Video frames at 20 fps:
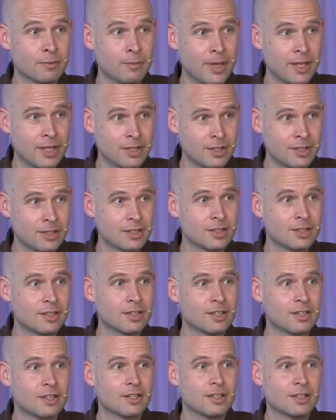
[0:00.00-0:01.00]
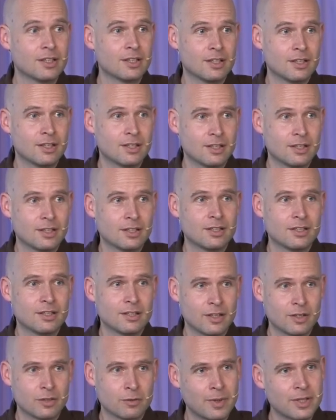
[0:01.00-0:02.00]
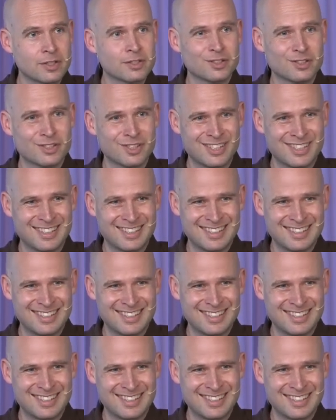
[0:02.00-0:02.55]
men, especially